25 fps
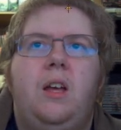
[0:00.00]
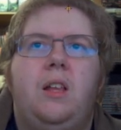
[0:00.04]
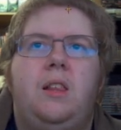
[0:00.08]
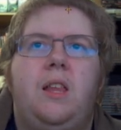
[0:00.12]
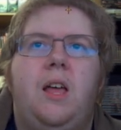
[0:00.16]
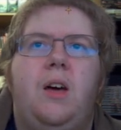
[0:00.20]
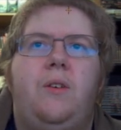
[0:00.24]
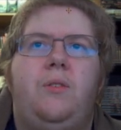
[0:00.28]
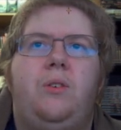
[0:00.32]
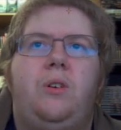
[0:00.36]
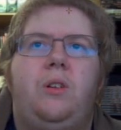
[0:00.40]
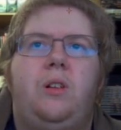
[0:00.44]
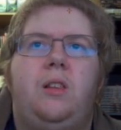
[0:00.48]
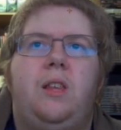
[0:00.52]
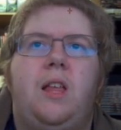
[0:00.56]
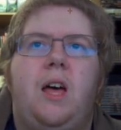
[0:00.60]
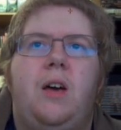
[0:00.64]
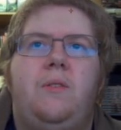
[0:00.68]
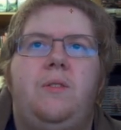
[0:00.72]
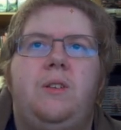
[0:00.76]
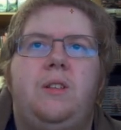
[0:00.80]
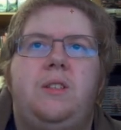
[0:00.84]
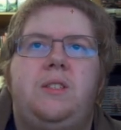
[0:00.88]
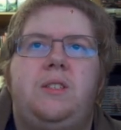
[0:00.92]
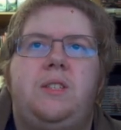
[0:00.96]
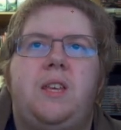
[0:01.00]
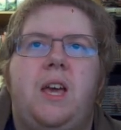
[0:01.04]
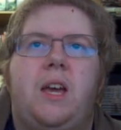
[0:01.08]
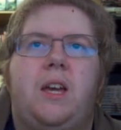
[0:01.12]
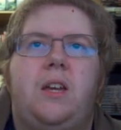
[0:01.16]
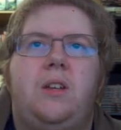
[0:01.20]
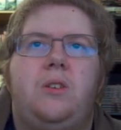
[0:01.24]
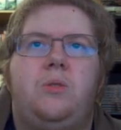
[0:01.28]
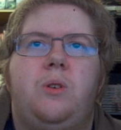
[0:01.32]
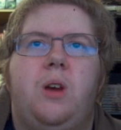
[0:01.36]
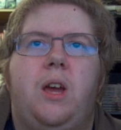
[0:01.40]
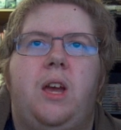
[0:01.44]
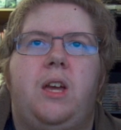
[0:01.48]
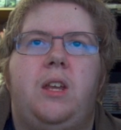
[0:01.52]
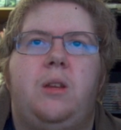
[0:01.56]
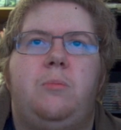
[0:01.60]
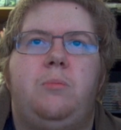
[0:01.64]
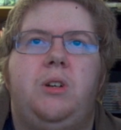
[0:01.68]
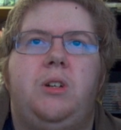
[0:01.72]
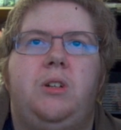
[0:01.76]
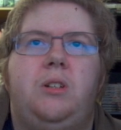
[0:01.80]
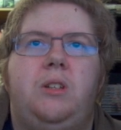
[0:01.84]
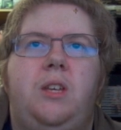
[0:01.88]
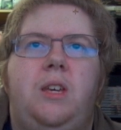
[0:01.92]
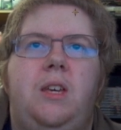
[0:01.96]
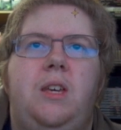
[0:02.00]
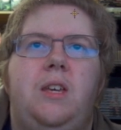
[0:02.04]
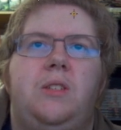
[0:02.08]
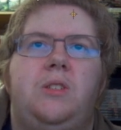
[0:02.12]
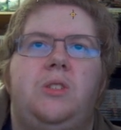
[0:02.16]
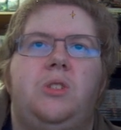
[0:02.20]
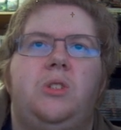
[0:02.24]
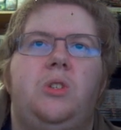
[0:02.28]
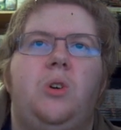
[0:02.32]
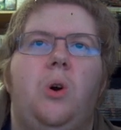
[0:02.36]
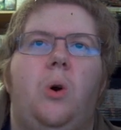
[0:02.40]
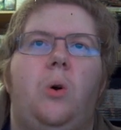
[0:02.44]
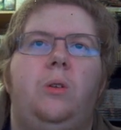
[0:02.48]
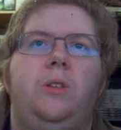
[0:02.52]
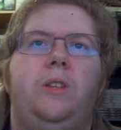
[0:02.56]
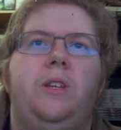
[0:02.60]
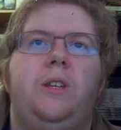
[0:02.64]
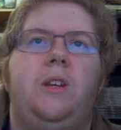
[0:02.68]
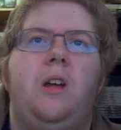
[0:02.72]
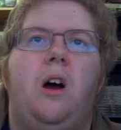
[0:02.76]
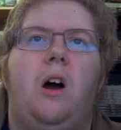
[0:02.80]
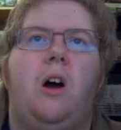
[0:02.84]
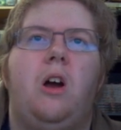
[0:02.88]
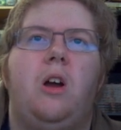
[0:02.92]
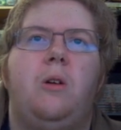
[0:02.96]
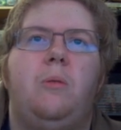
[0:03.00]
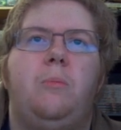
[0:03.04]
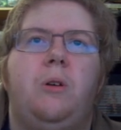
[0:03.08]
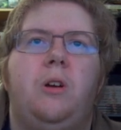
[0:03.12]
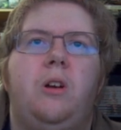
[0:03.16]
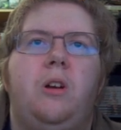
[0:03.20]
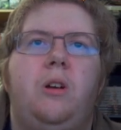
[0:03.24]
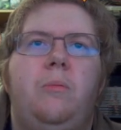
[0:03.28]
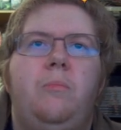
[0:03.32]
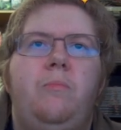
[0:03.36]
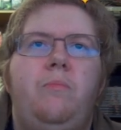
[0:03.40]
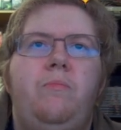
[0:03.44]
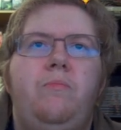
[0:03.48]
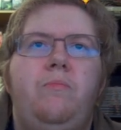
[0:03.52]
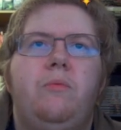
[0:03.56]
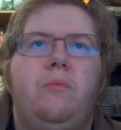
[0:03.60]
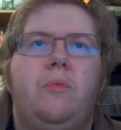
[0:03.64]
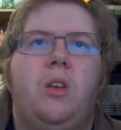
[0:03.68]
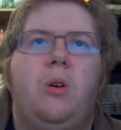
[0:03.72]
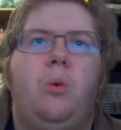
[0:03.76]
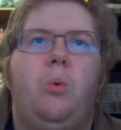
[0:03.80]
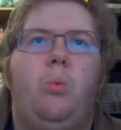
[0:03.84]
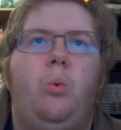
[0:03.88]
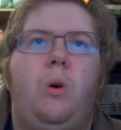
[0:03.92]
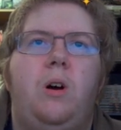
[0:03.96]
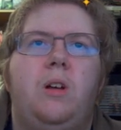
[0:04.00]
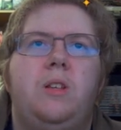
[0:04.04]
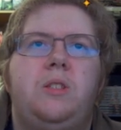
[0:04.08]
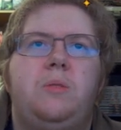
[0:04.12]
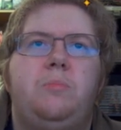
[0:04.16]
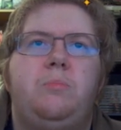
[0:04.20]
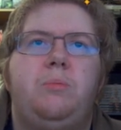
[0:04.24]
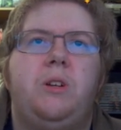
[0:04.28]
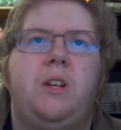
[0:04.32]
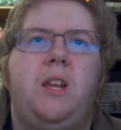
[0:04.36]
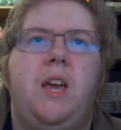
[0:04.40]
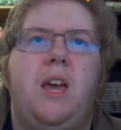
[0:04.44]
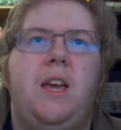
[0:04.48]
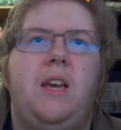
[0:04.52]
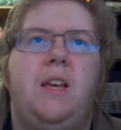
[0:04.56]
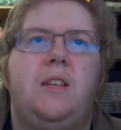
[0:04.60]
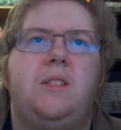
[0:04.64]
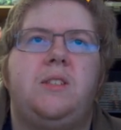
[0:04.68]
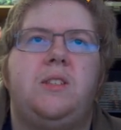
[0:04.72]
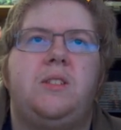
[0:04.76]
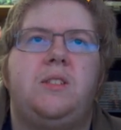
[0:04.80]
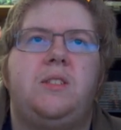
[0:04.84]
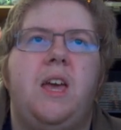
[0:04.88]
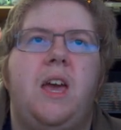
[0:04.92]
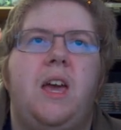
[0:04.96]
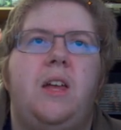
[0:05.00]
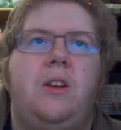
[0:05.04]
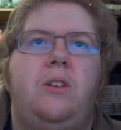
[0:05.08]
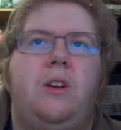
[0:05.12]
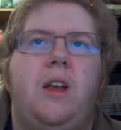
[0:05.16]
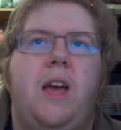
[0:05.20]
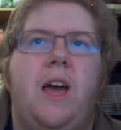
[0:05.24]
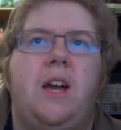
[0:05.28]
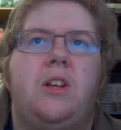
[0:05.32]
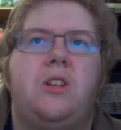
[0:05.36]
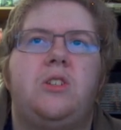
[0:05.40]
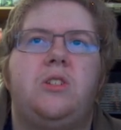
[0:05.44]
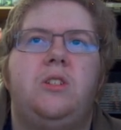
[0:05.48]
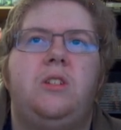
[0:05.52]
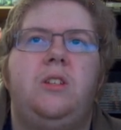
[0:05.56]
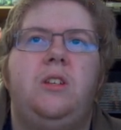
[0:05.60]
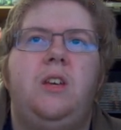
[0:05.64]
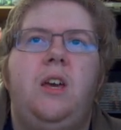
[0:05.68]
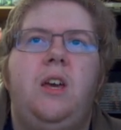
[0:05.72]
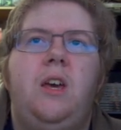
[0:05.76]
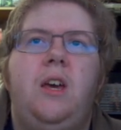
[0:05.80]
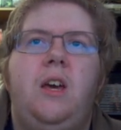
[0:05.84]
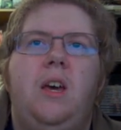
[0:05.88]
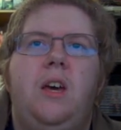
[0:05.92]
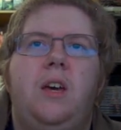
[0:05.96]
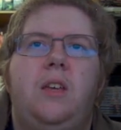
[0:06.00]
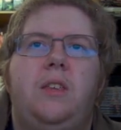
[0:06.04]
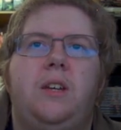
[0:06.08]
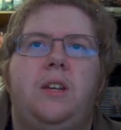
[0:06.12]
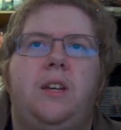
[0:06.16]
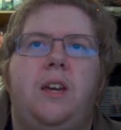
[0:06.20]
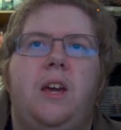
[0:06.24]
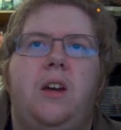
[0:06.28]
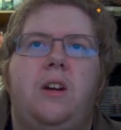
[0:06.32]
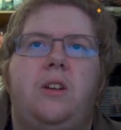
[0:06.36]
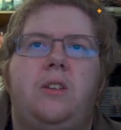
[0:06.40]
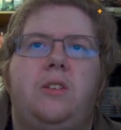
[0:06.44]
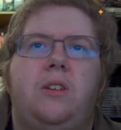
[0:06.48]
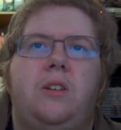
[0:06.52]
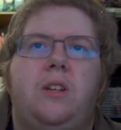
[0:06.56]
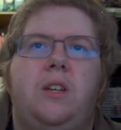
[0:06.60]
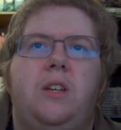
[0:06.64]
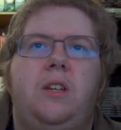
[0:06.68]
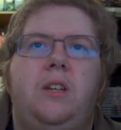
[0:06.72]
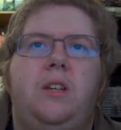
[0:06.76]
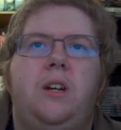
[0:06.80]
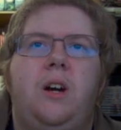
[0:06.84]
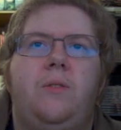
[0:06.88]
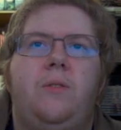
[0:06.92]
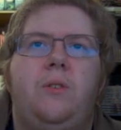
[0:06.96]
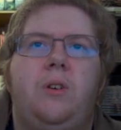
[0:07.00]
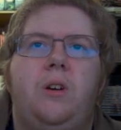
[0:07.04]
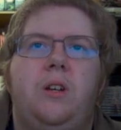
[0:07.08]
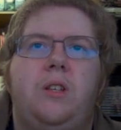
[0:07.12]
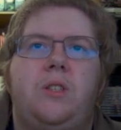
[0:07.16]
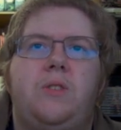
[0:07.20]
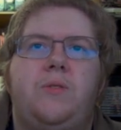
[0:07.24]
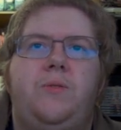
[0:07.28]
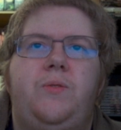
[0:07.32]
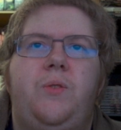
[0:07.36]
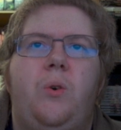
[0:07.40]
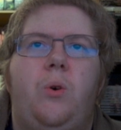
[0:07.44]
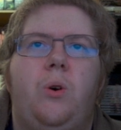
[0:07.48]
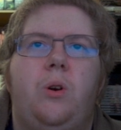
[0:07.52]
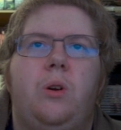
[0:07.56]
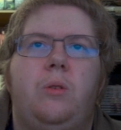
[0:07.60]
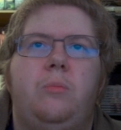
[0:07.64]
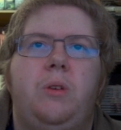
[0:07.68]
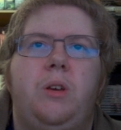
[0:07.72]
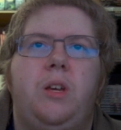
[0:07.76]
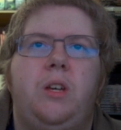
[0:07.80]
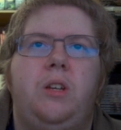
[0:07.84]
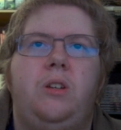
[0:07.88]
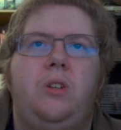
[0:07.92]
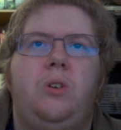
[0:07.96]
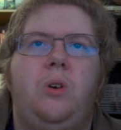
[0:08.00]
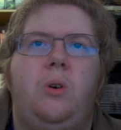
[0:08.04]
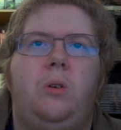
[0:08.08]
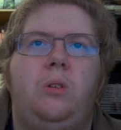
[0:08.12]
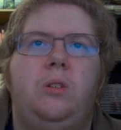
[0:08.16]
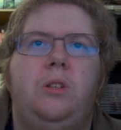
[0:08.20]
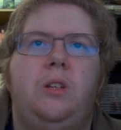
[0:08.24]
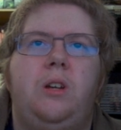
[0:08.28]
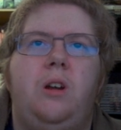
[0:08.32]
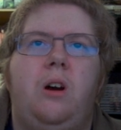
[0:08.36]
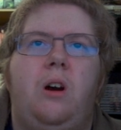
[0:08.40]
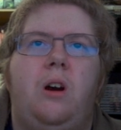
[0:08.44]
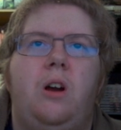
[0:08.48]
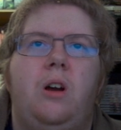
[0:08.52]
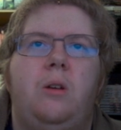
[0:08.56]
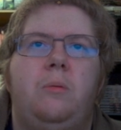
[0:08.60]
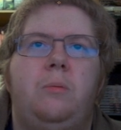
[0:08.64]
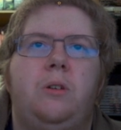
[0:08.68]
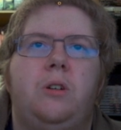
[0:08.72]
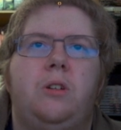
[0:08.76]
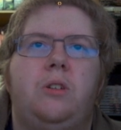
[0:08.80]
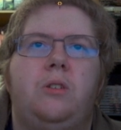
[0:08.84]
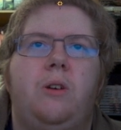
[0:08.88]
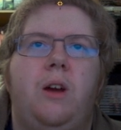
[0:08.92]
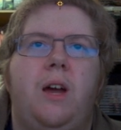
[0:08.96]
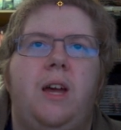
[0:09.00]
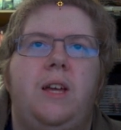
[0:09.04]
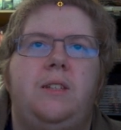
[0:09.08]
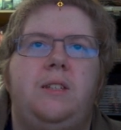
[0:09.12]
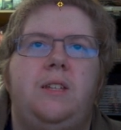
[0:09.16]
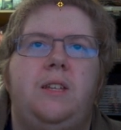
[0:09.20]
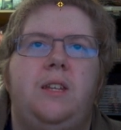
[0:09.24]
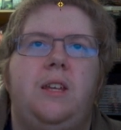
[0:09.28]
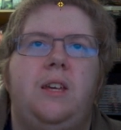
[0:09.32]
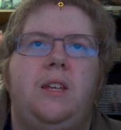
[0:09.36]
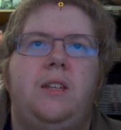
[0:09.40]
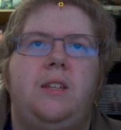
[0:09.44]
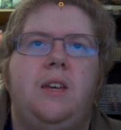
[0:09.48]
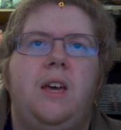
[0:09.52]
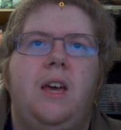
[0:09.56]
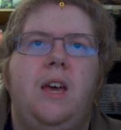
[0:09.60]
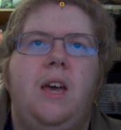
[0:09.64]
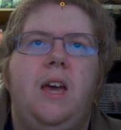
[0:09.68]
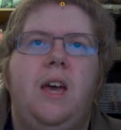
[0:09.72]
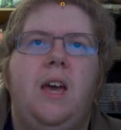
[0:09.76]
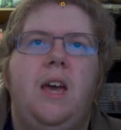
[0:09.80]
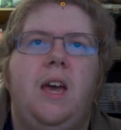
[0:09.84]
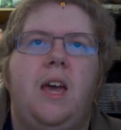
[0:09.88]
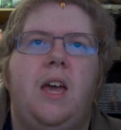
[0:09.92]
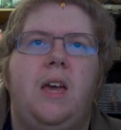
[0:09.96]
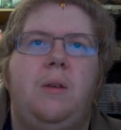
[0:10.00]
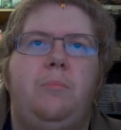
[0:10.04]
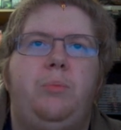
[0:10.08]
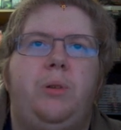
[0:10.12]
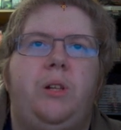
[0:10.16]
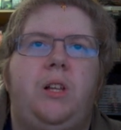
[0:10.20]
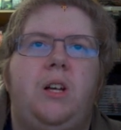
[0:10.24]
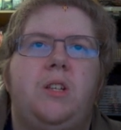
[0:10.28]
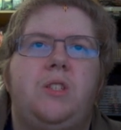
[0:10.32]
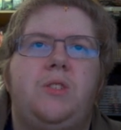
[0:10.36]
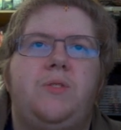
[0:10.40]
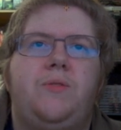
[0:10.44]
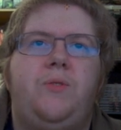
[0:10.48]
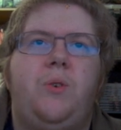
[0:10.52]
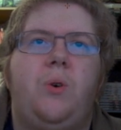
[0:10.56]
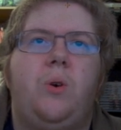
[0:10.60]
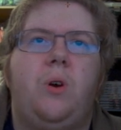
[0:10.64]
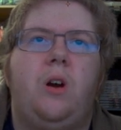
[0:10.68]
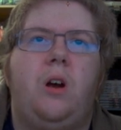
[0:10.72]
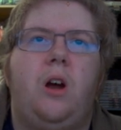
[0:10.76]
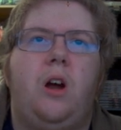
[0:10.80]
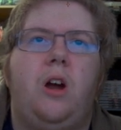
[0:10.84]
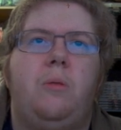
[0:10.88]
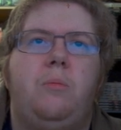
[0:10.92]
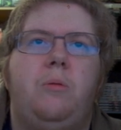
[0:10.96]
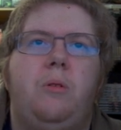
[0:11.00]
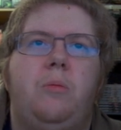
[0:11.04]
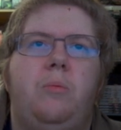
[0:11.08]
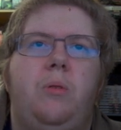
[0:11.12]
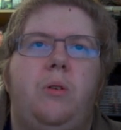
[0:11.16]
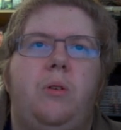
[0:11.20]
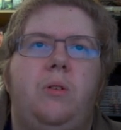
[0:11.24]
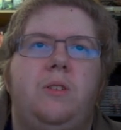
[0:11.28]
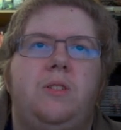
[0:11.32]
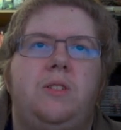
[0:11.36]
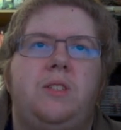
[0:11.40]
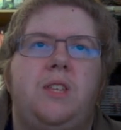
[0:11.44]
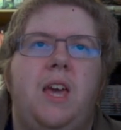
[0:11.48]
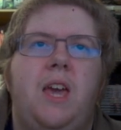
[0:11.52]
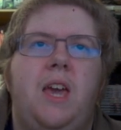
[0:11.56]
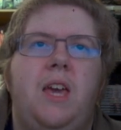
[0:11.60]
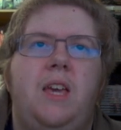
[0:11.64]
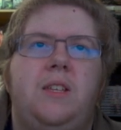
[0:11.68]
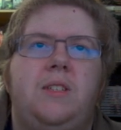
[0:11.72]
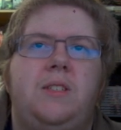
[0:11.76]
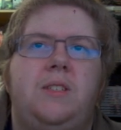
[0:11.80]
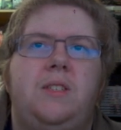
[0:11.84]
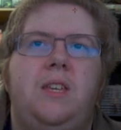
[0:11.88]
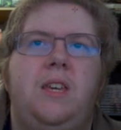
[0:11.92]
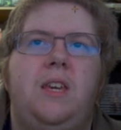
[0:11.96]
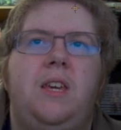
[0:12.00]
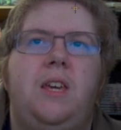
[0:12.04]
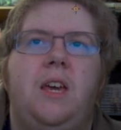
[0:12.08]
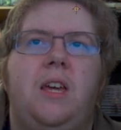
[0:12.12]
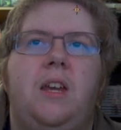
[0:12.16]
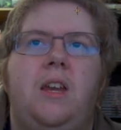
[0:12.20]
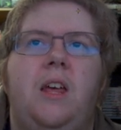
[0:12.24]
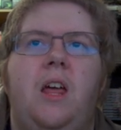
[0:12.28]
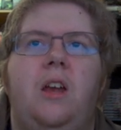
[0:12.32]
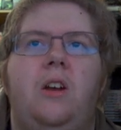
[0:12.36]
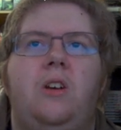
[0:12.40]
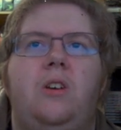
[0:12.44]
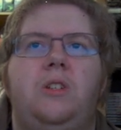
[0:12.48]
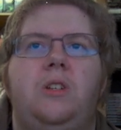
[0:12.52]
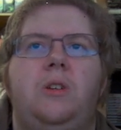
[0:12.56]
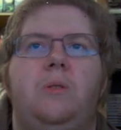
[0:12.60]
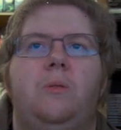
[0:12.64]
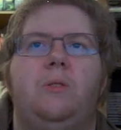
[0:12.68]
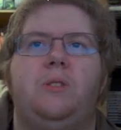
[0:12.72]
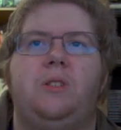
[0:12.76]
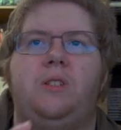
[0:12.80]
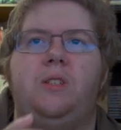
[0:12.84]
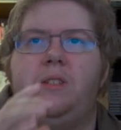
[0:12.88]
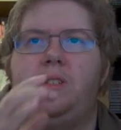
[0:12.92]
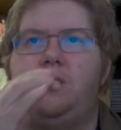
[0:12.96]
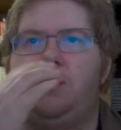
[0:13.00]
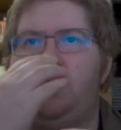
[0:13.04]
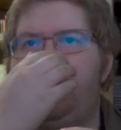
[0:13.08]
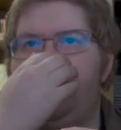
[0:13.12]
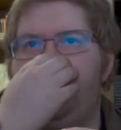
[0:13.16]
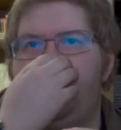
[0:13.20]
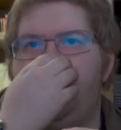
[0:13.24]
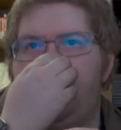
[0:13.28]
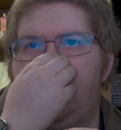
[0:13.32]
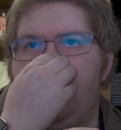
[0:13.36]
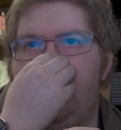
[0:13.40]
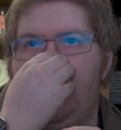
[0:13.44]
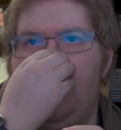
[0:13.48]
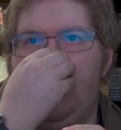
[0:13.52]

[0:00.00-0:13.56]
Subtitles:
Level 11 second dragon ability is Golden Armor. Once per day as a standard action, the character can cover its form in golden armor, granting it a +4 armor bonus to AC and energy resistance.